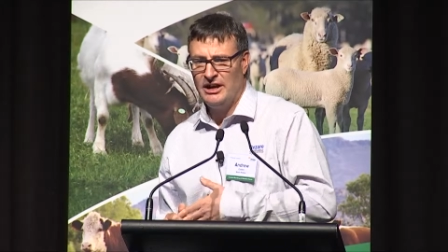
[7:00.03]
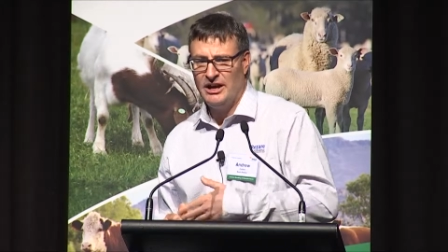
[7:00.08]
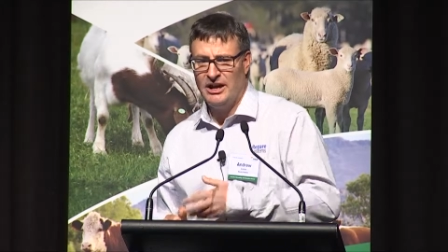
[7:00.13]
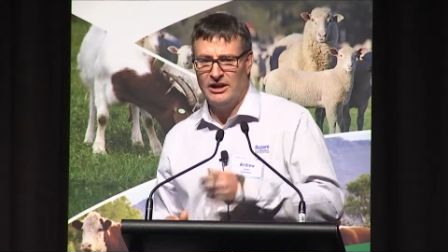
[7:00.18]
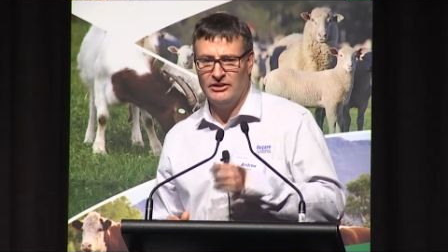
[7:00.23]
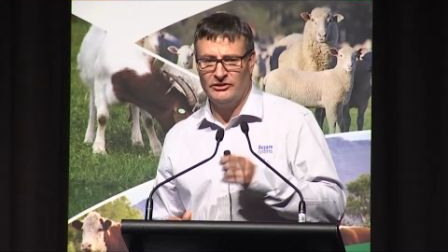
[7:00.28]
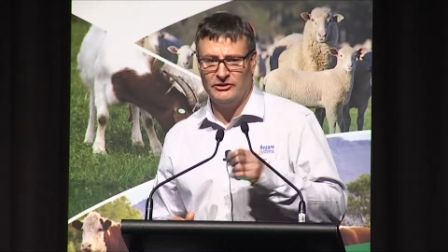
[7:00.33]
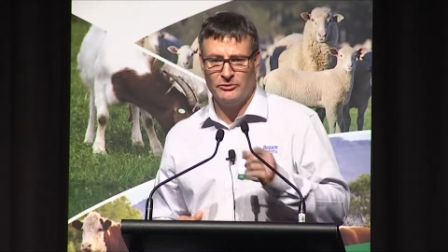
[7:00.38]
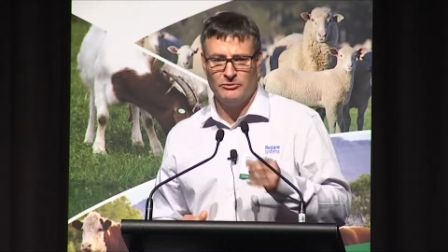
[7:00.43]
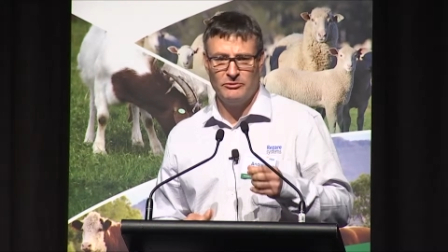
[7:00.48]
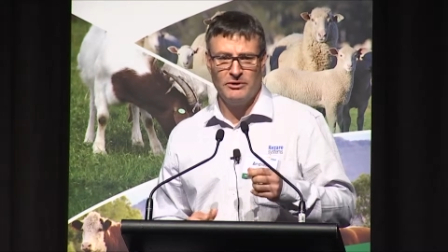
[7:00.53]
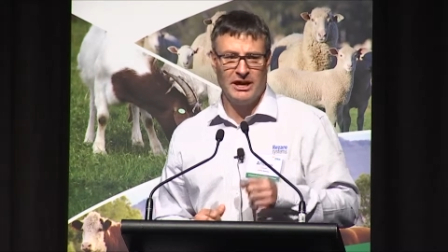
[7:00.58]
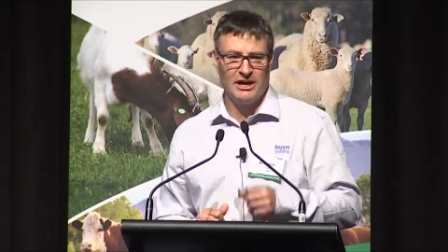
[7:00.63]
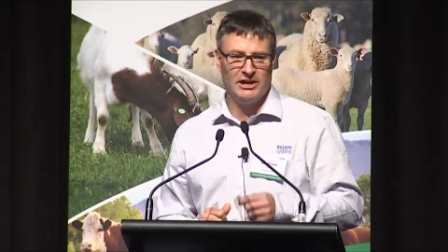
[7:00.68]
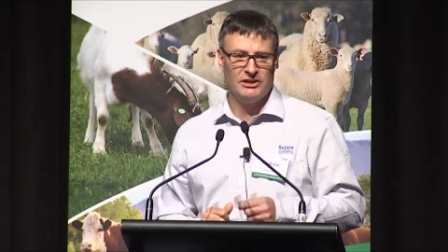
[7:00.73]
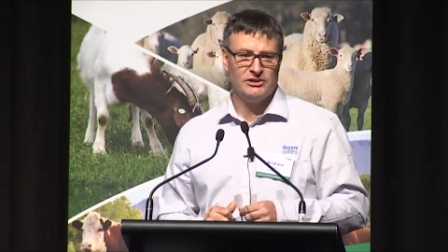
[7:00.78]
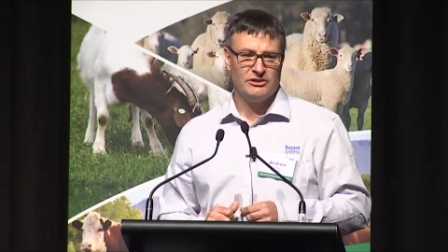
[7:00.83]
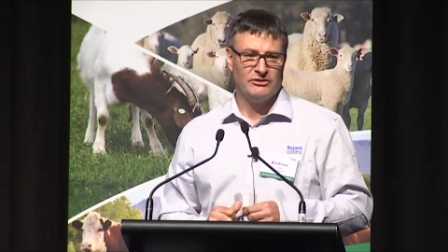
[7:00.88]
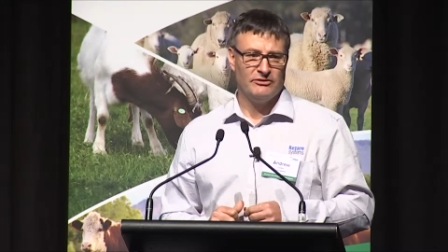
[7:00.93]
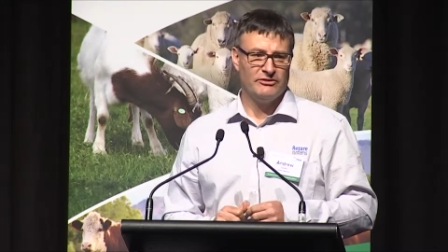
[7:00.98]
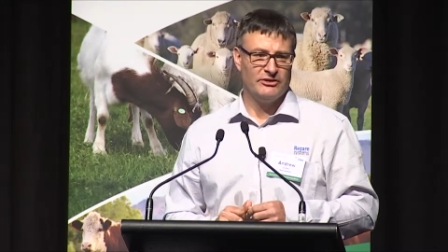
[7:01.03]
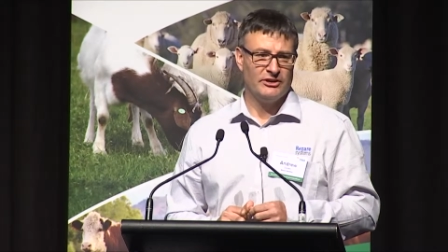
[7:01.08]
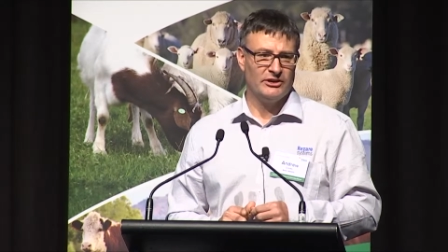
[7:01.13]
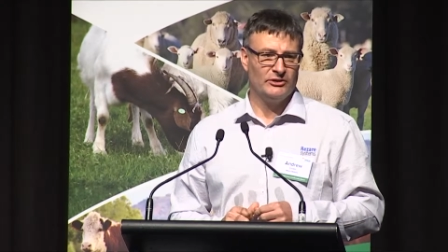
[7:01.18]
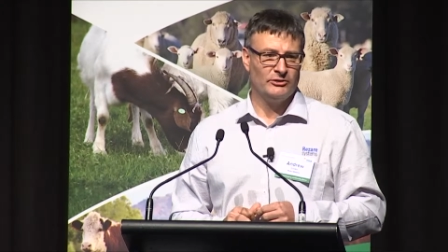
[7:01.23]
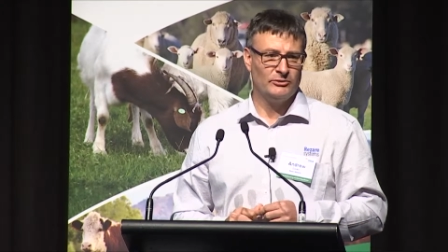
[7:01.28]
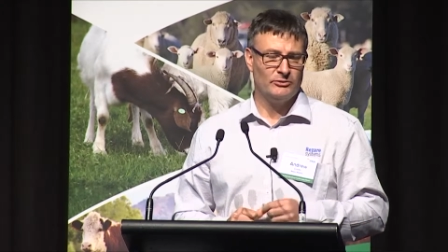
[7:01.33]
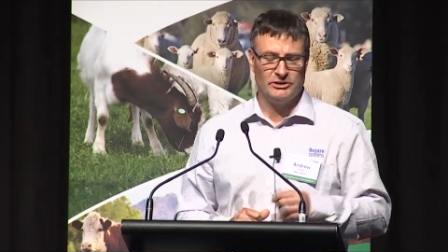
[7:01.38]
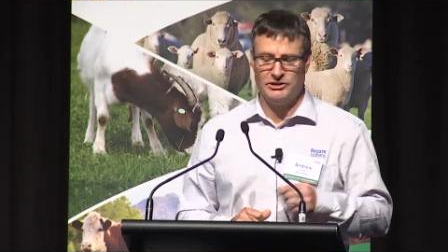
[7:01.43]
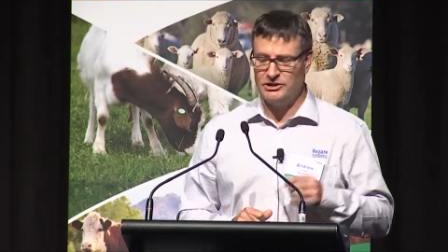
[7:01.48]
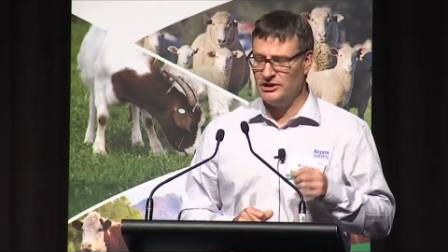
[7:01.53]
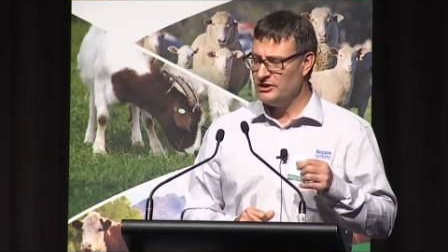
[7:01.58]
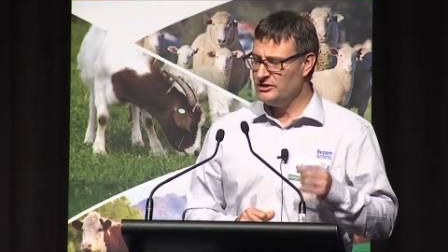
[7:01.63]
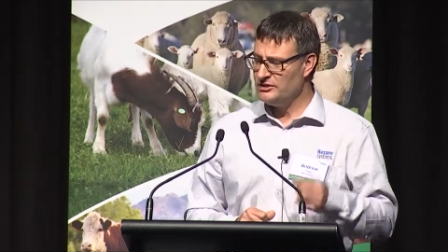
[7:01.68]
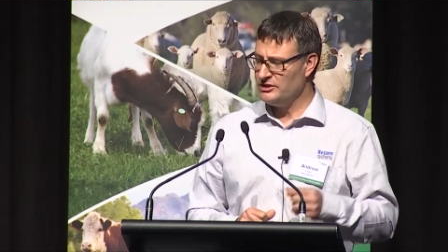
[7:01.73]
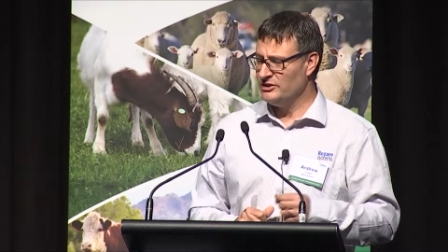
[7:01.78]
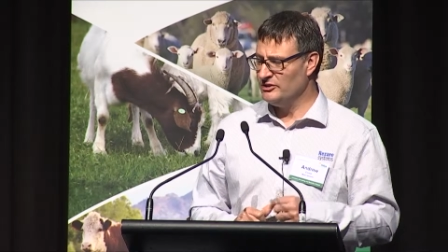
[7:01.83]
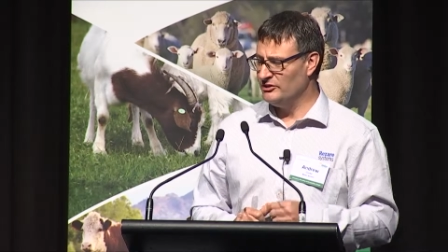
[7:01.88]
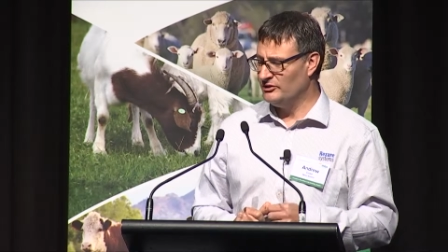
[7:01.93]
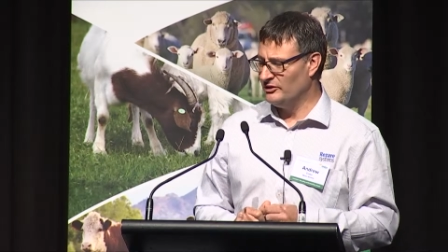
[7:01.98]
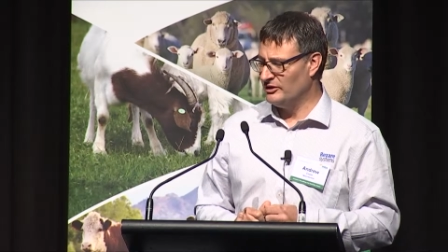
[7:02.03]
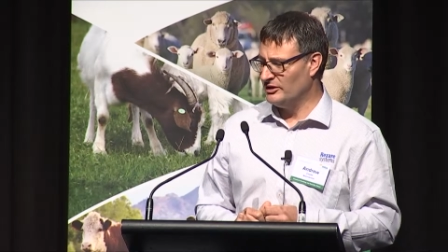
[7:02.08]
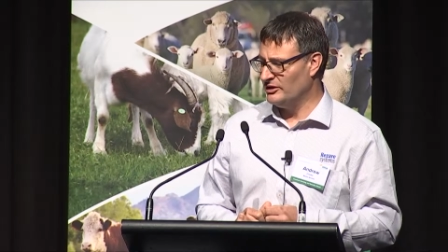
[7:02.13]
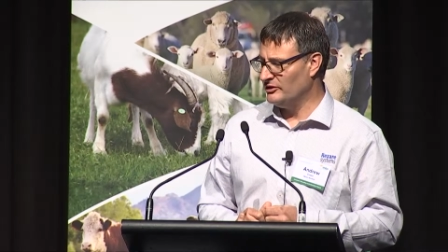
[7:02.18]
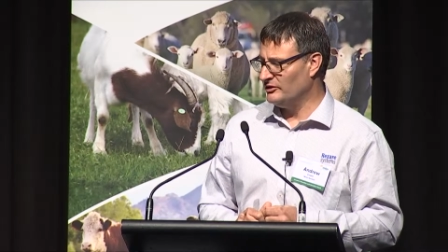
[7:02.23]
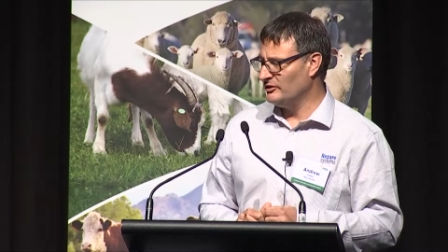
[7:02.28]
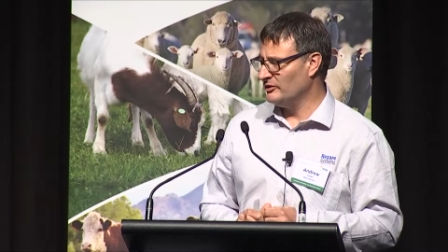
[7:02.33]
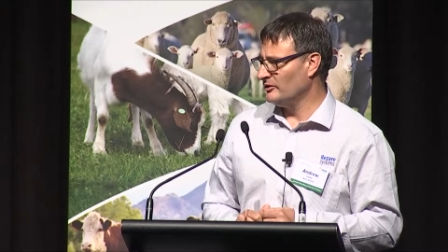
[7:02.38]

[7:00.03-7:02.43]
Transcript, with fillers: has a range of things which it considers